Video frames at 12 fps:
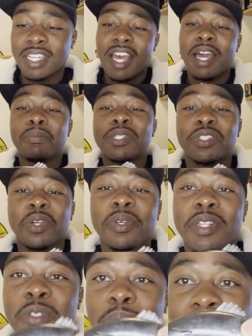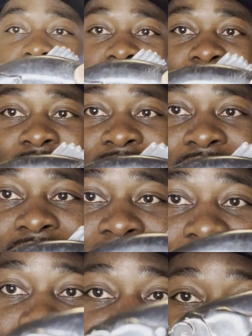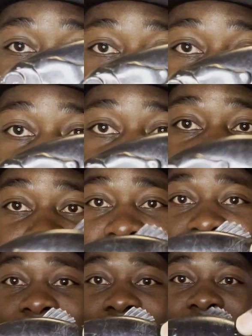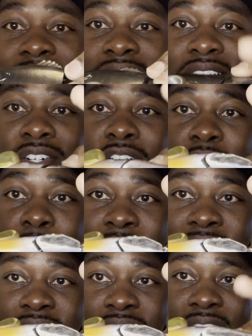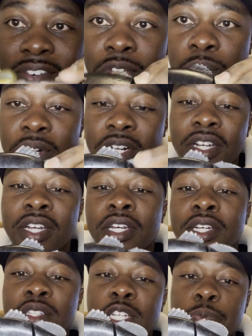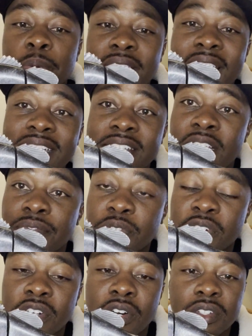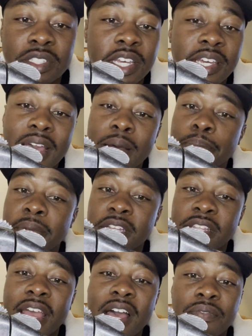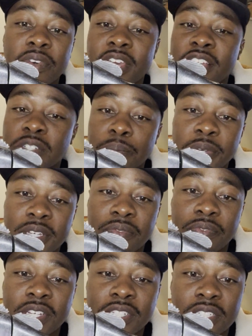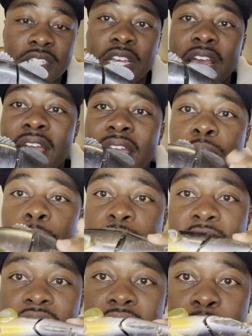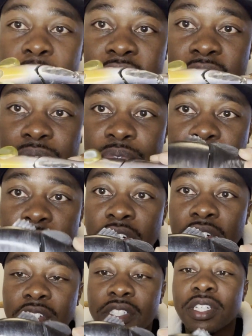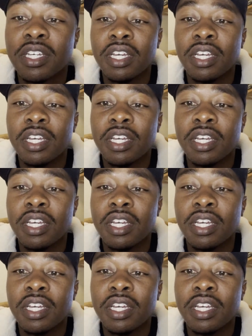I'm gonna show you this bait. It has no eyes, has hook rash everywhere. This bait has different hooks. They got bent out for catching big fish. I replaced it with different hooks.